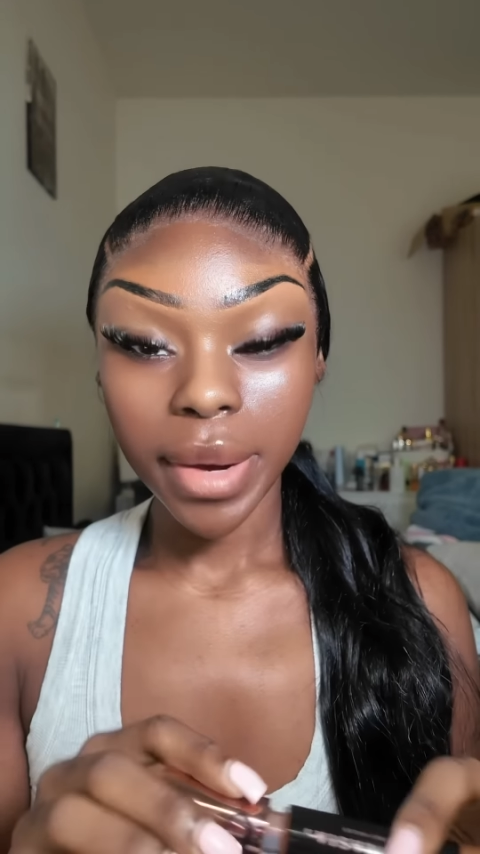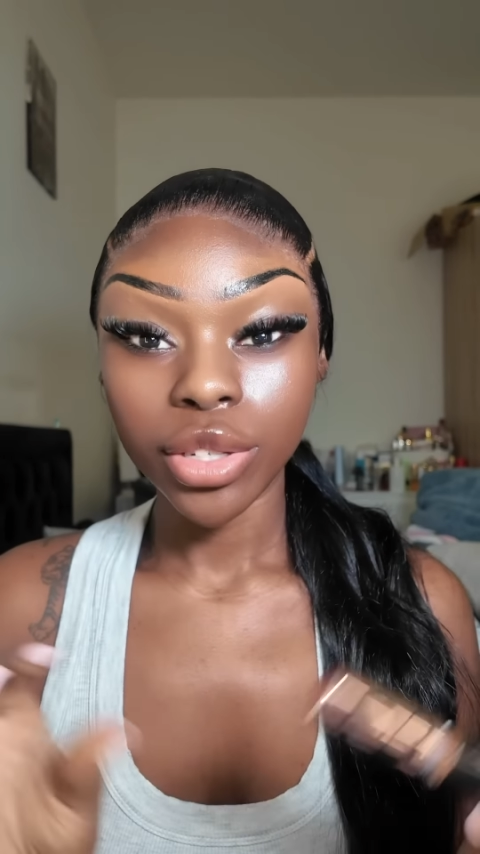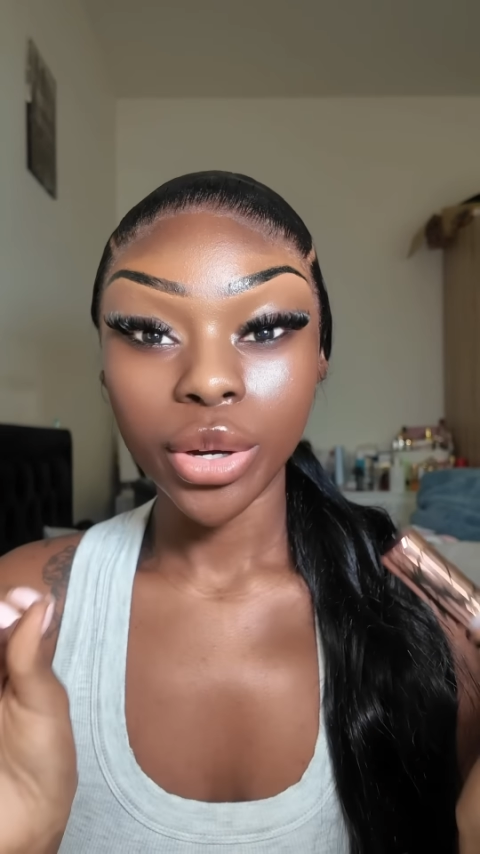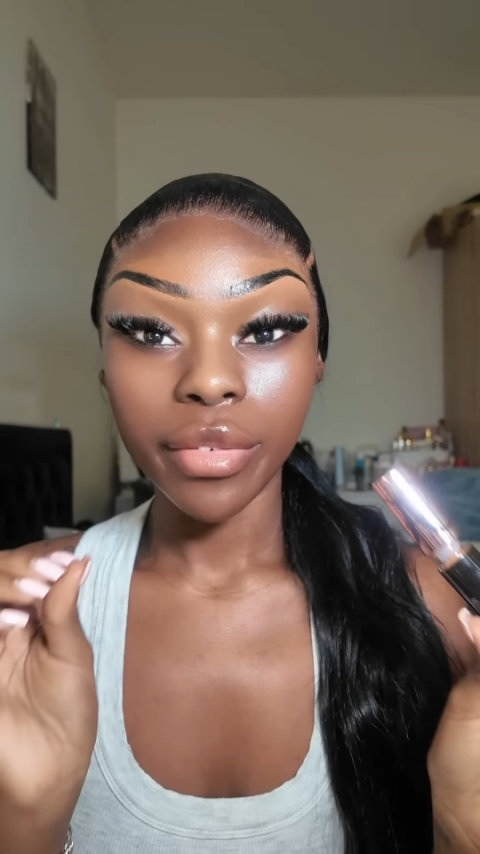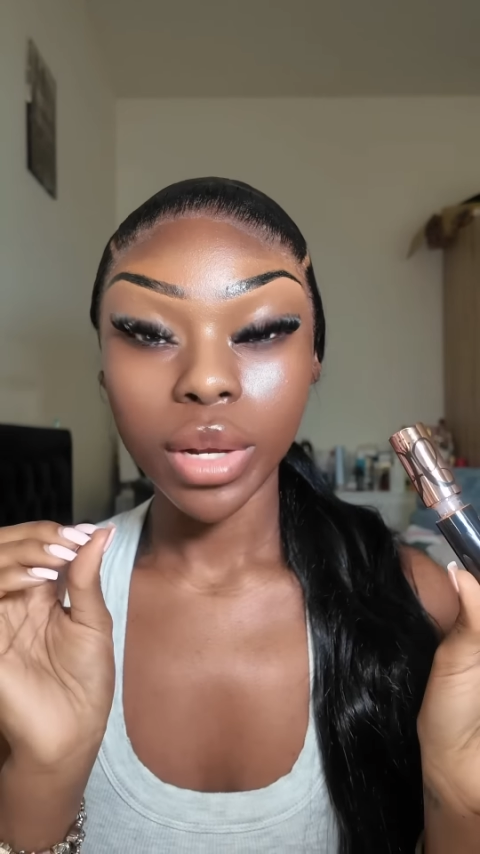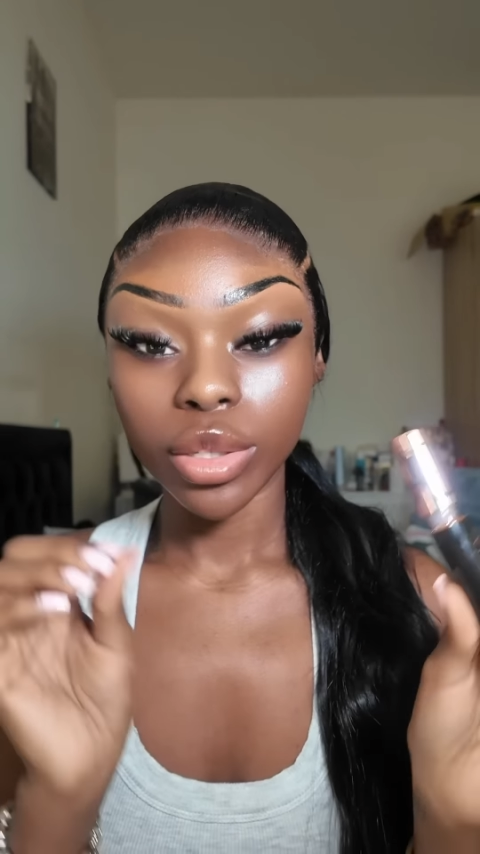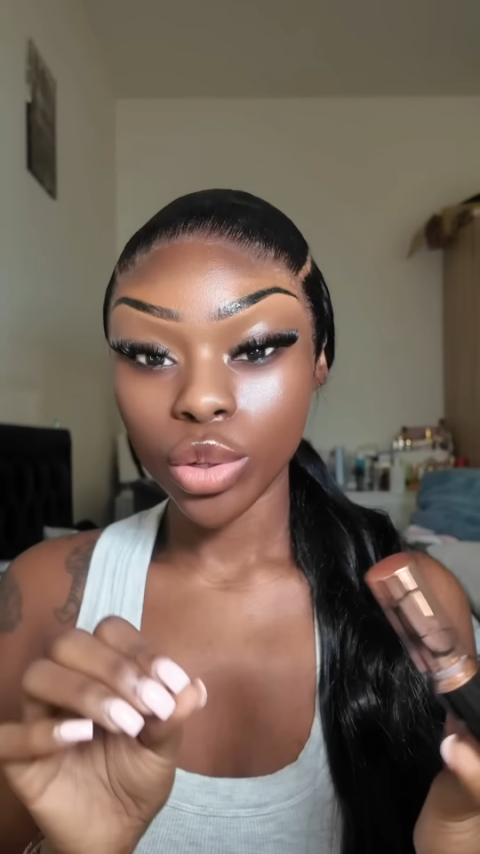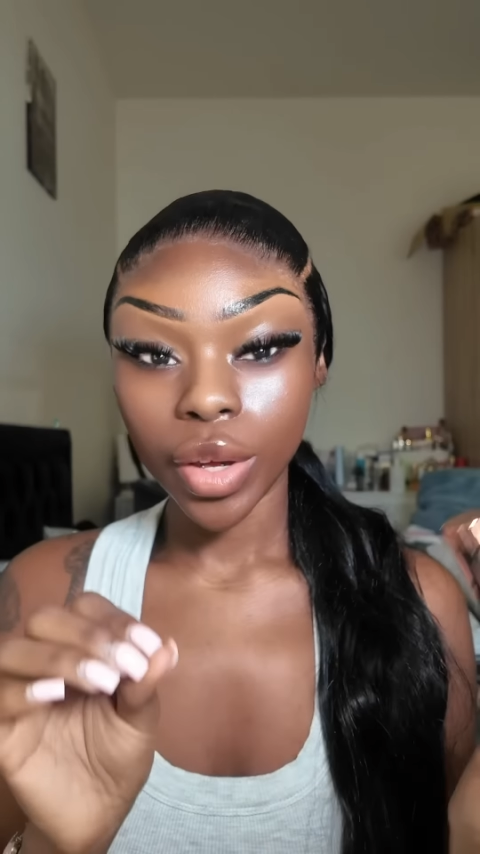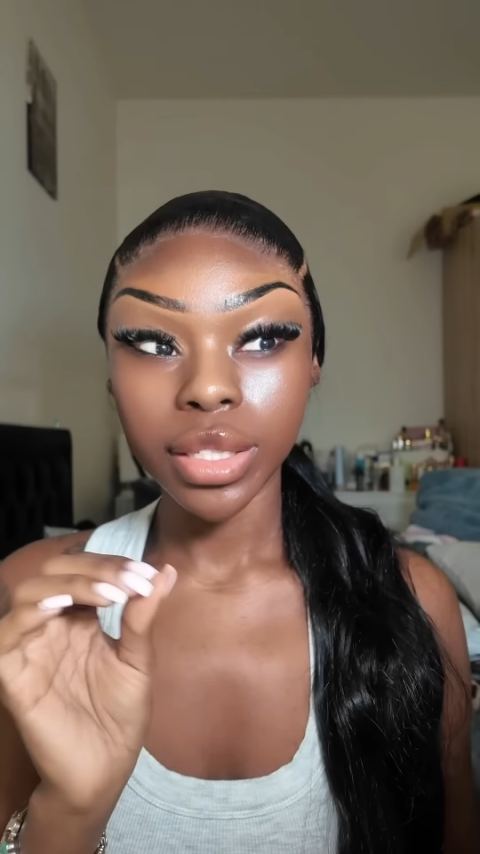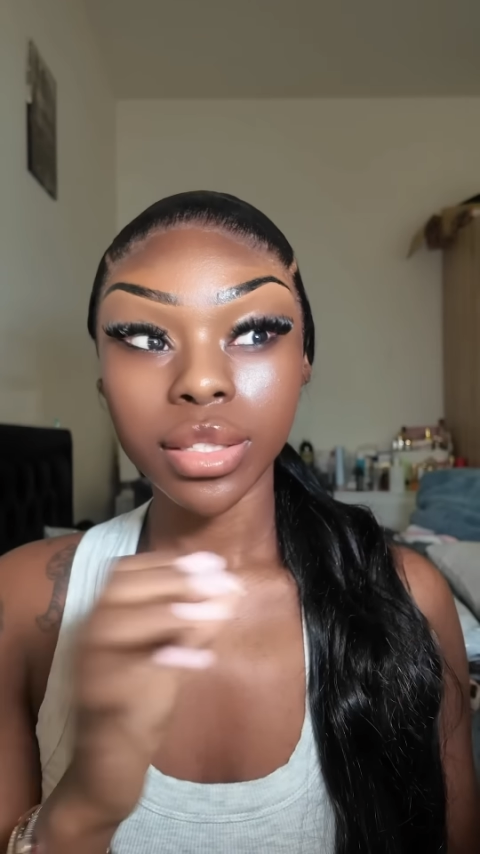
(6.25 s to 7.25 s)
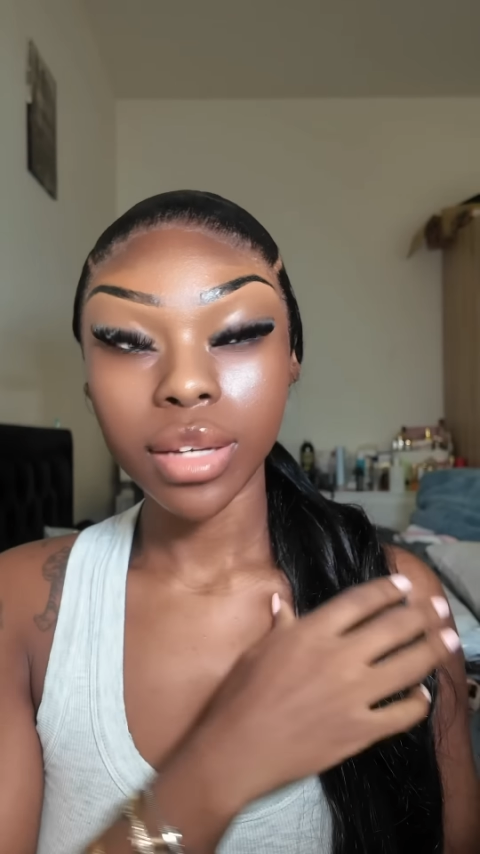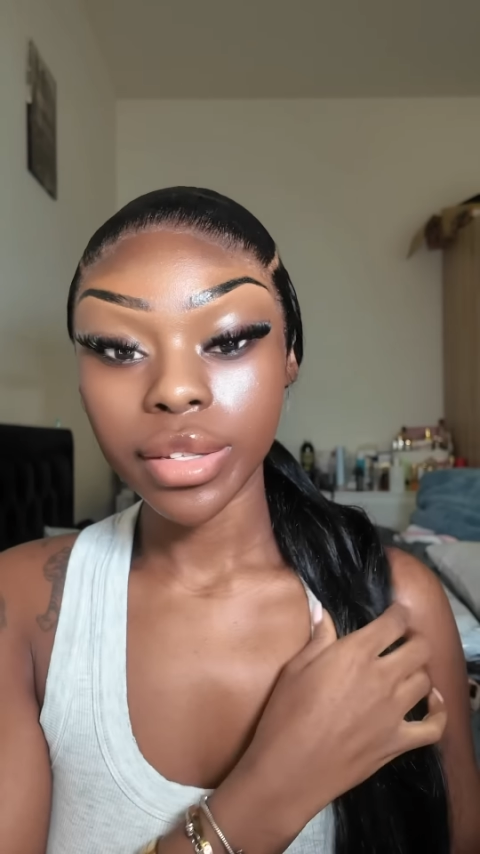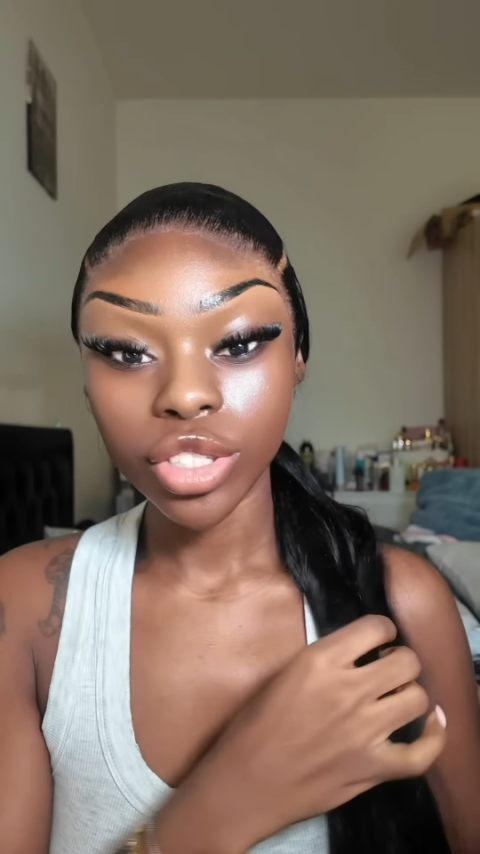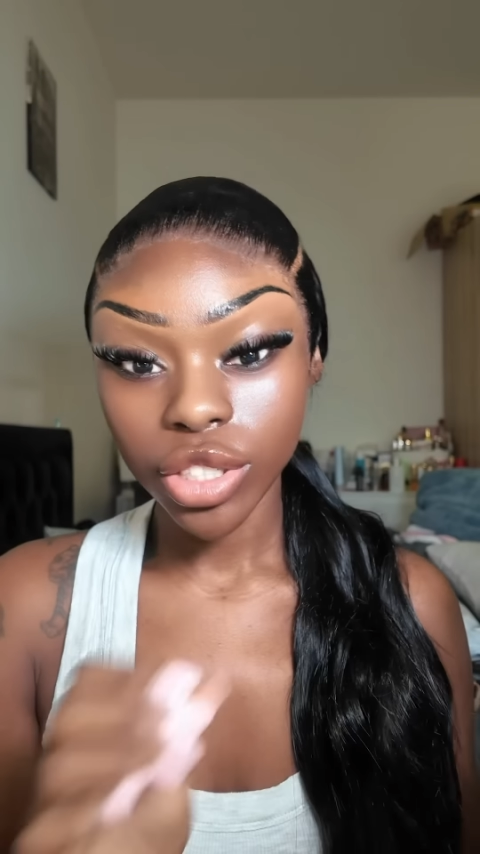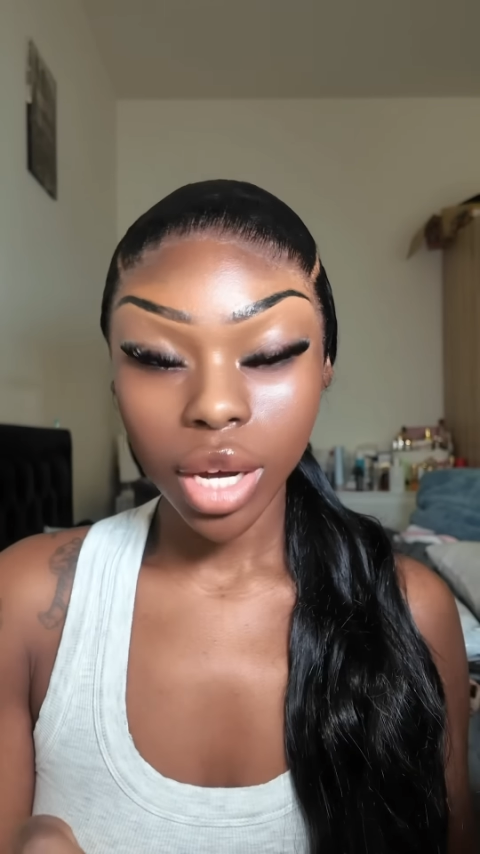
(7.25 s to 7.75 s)
I don't know, I feel like the Too Faced is starting
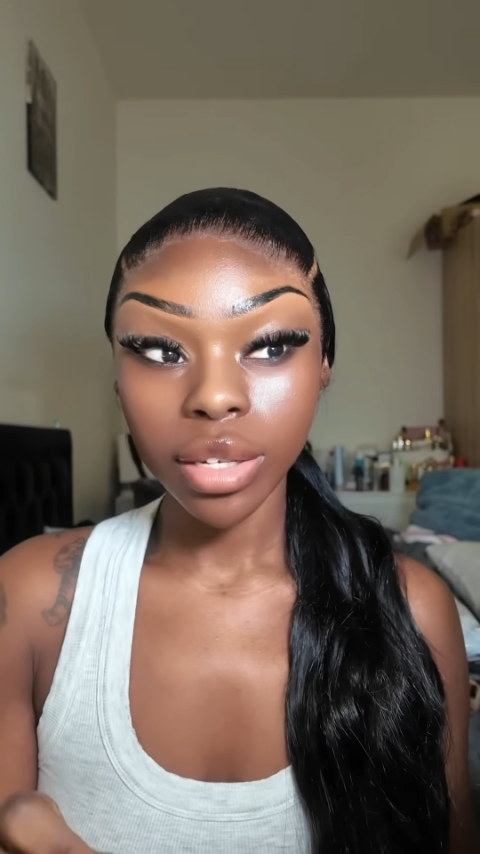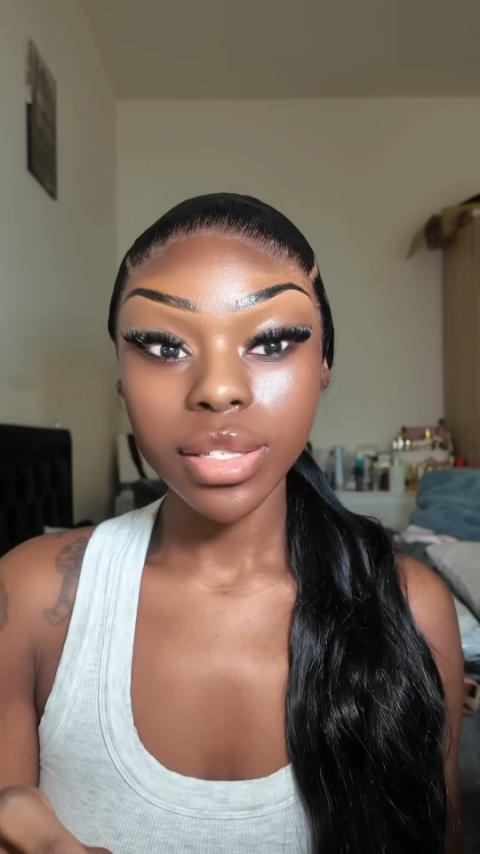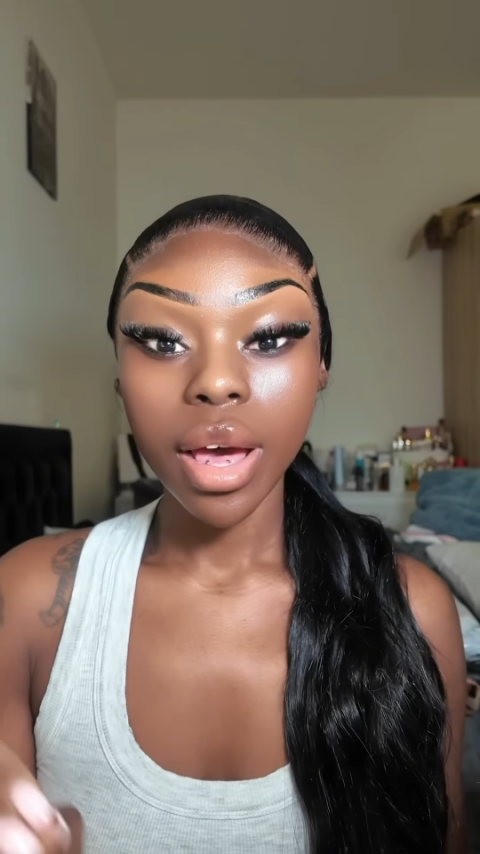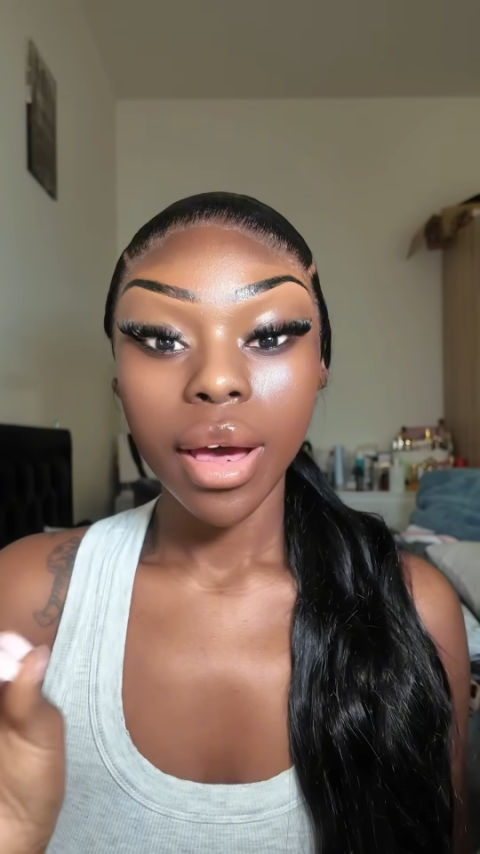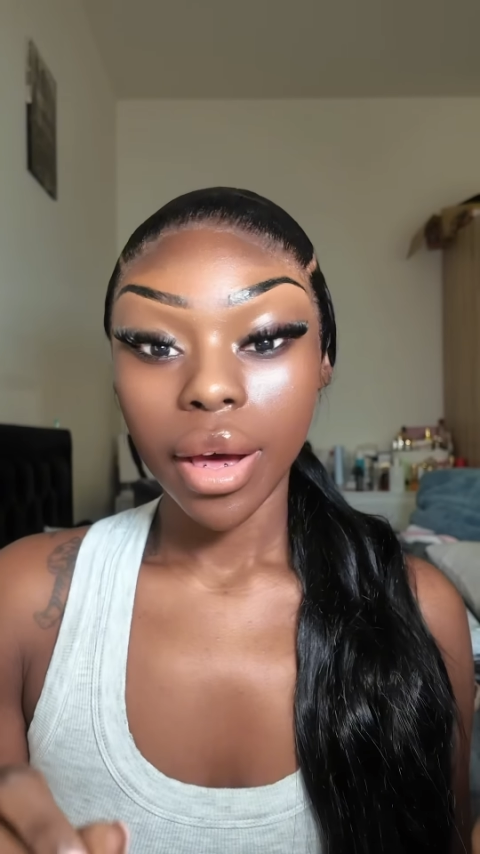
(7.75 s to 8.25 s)
to change colours.